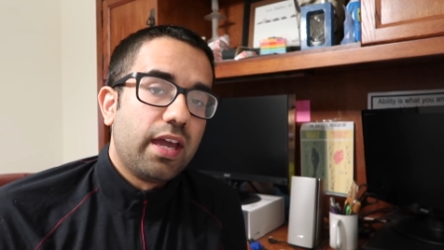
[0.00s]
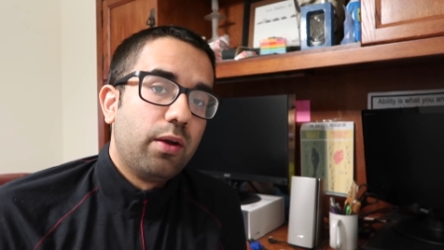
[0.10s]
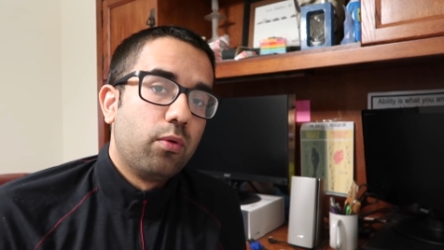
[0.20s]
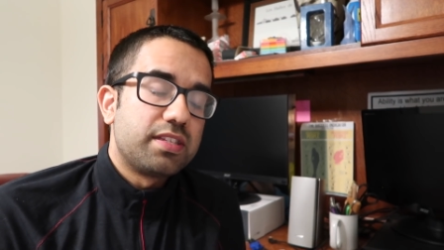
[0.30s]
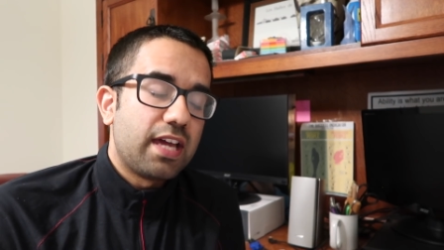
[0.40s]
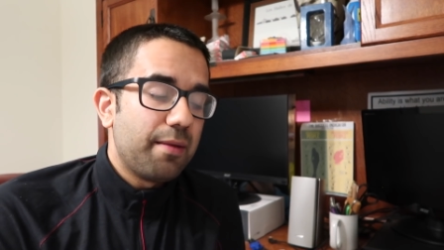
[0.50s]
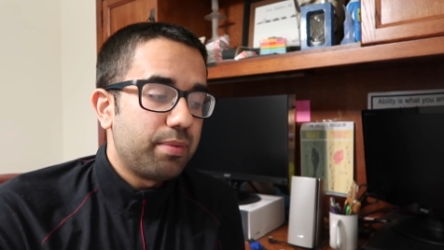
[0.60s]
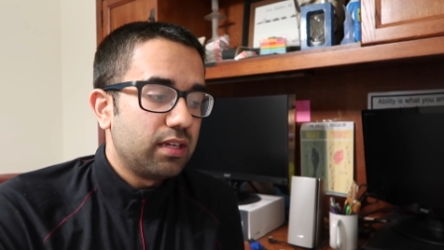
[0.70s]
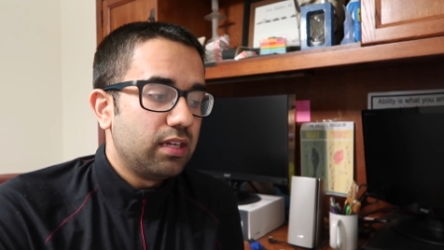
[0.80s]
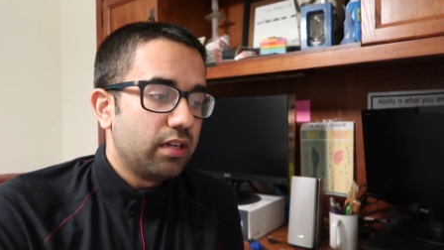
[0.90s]
And what's
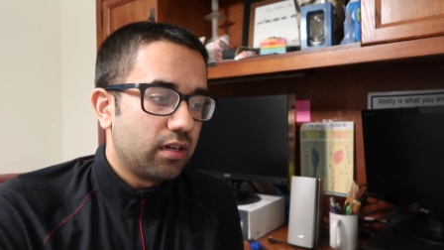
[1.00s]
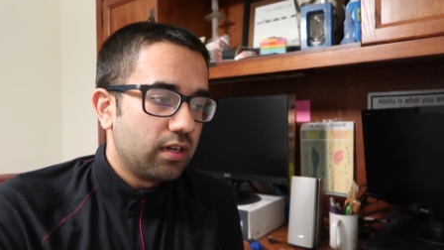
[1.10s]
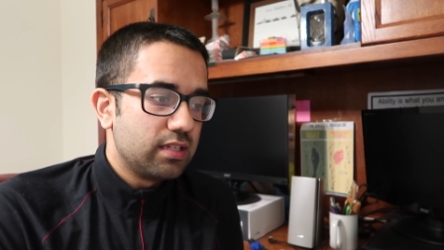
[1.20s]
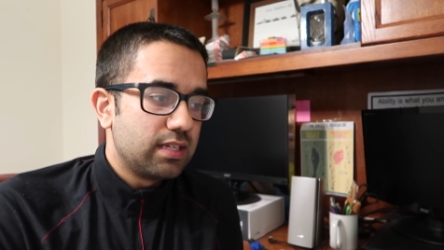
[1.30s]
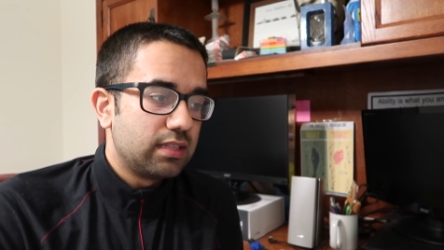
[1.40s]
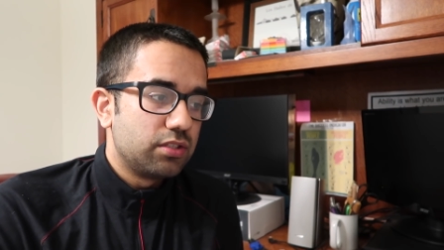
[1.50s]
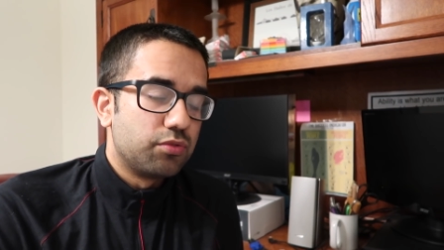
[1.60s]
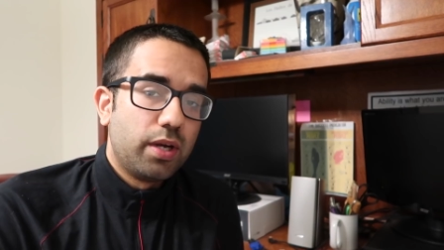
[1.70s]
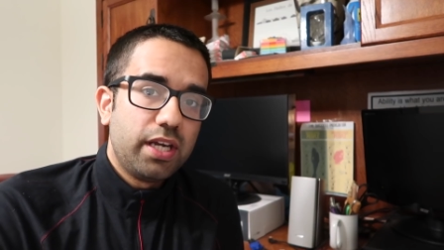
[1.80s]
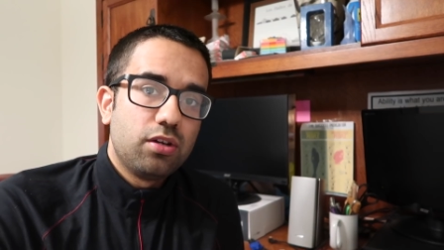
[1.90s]
happening here is that these
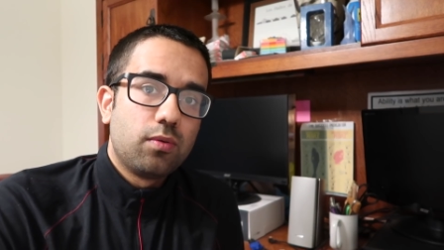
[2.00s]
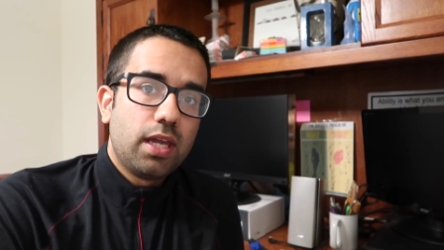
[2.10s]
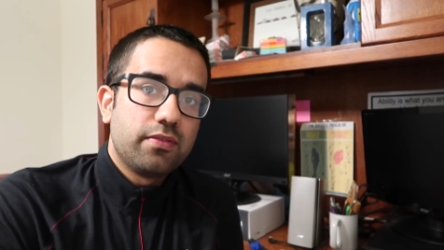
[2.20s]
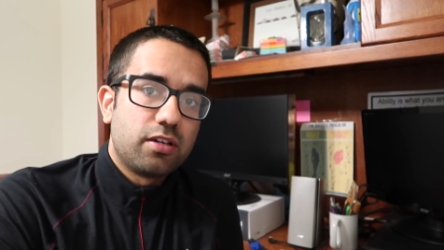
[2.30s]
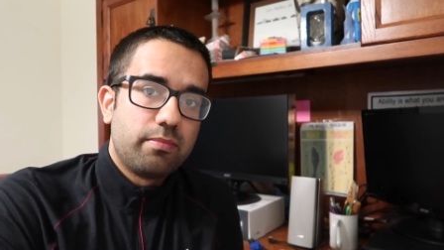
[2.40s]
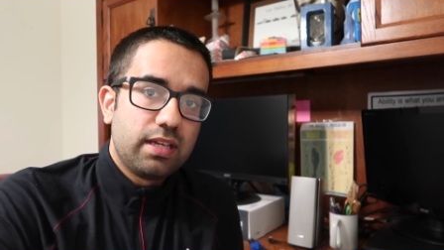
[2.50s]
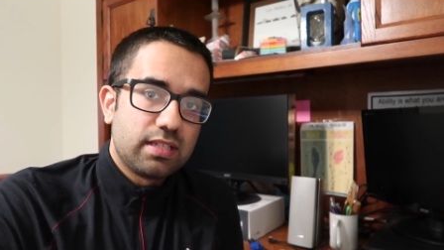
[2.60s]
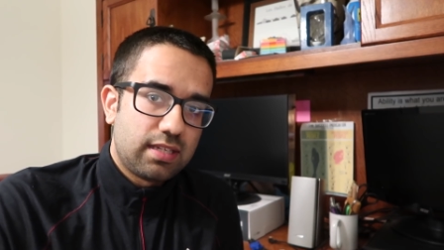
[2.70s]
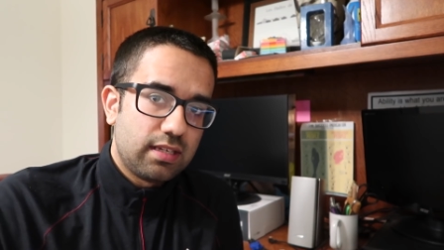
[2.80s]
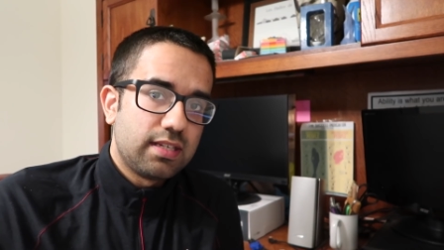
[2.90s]
radio waves are being
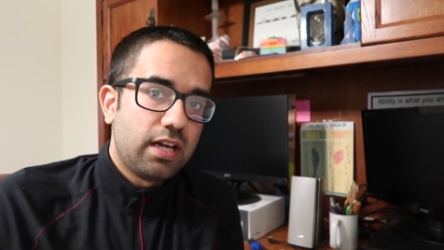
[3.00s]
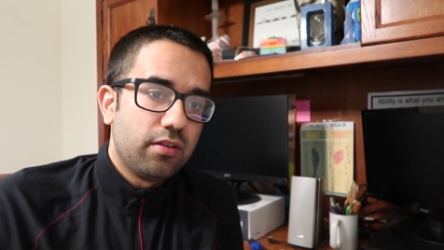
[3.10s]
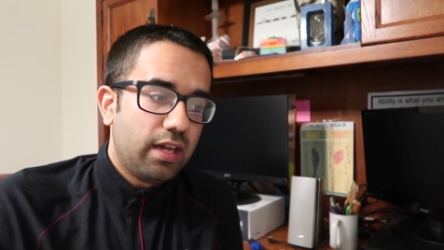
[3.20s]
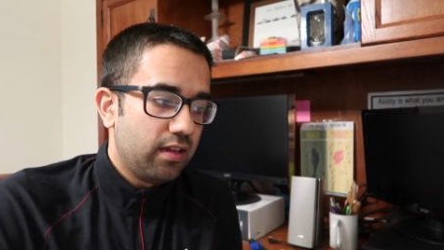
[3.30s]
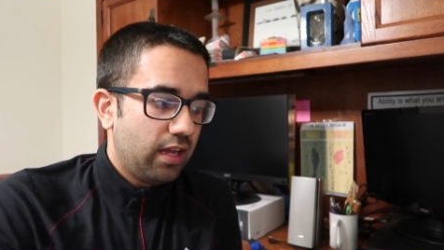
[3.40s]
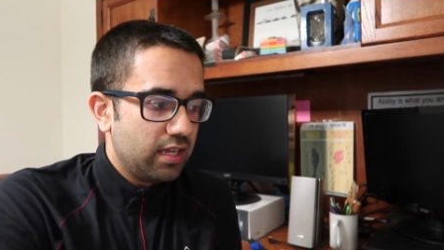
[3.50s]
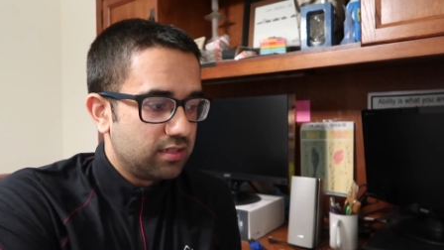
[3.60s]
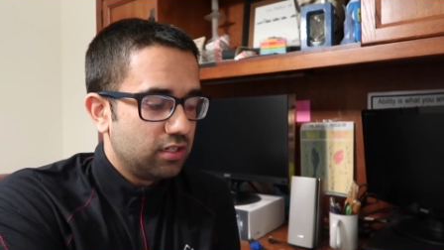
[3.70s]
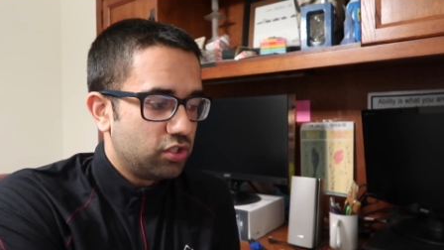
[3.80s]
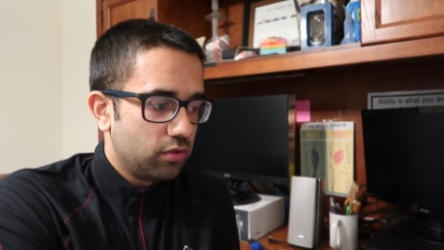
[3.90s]
sent out, as
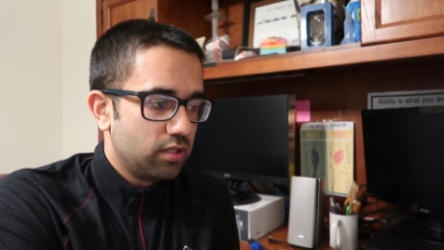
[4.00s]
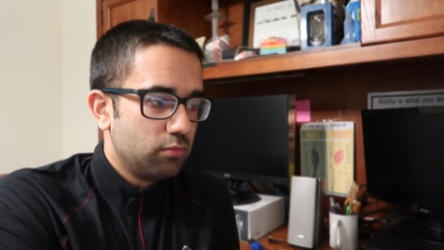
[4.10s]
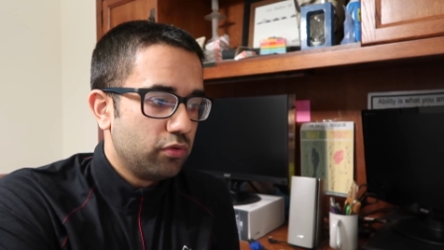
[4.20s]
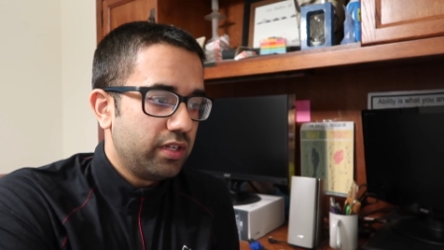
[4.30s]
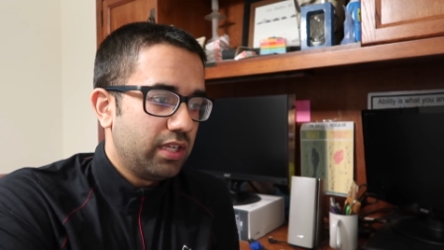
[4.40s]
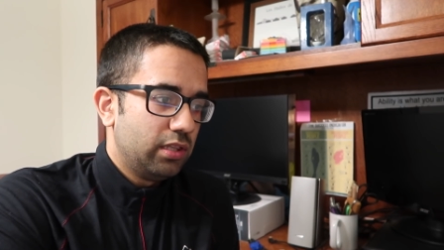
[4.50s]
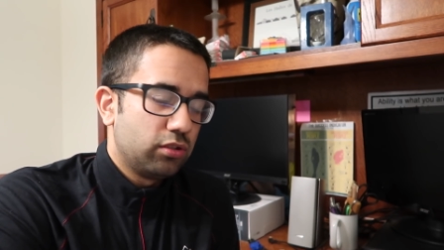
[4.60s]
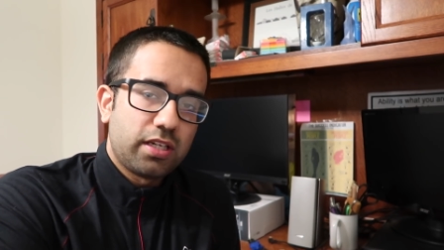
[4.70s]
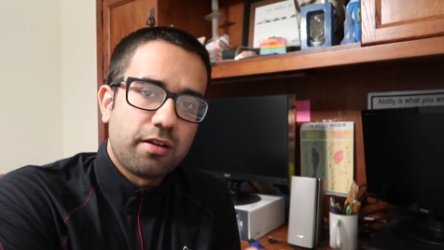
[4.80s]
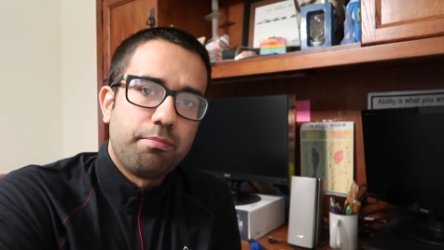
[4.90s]
they showed in the movie, it
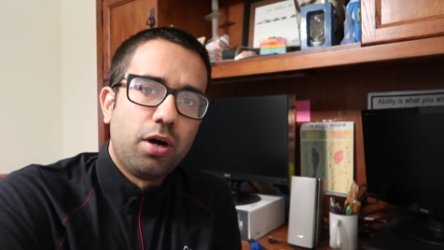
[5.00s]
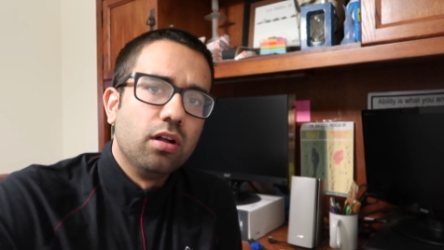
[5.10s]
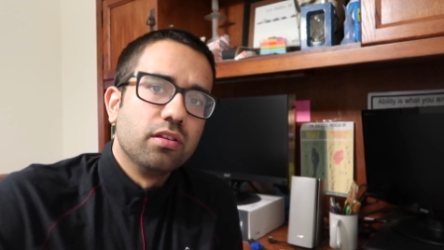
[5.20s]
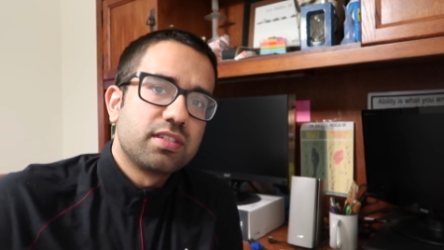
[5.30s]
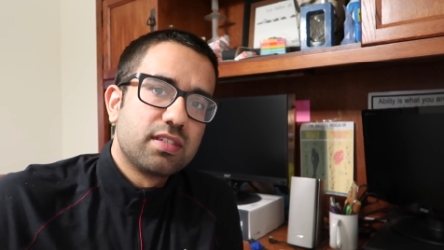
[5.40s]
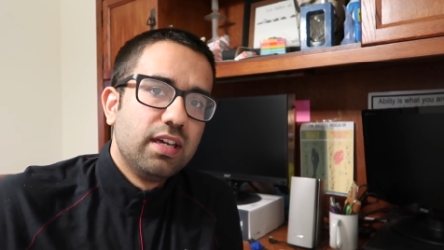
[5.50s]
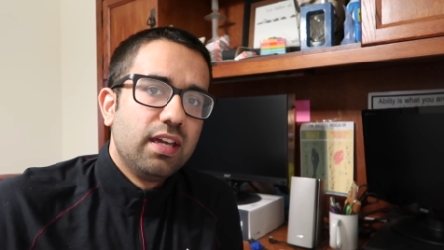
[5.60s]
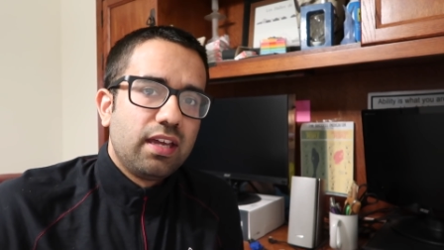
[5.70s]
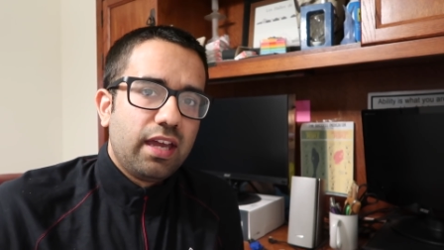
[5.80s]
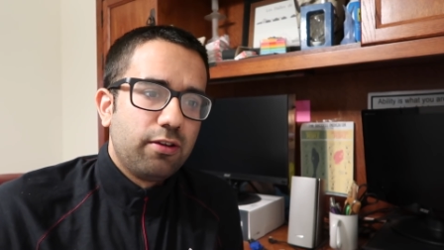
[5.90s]
looked like a pulse.
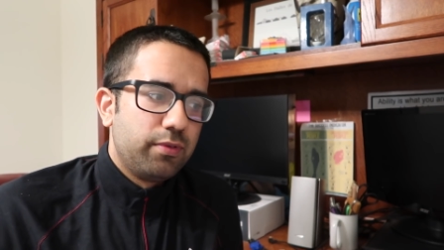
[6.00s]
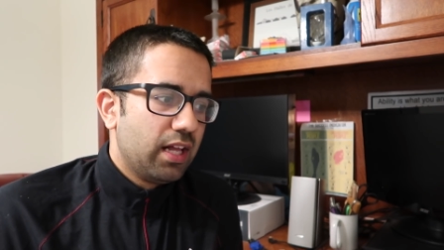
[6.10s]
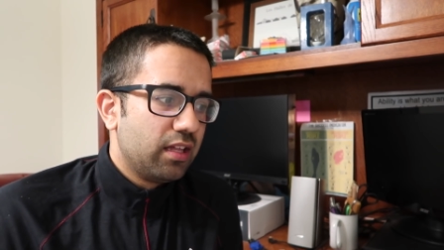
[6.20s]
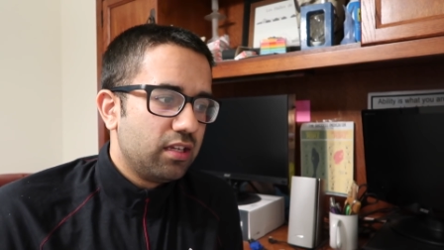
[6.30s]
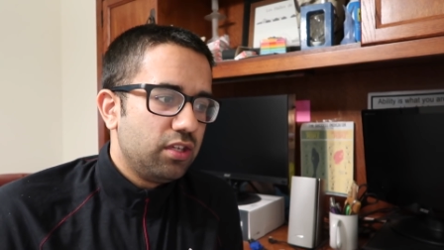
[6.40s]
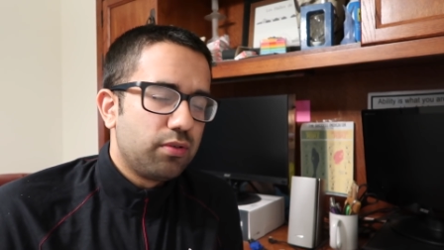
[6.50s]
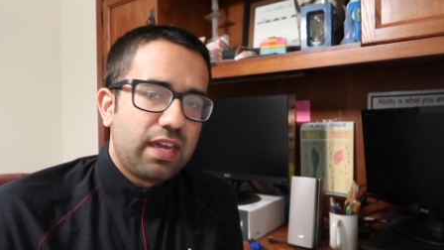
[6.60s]
In reality, you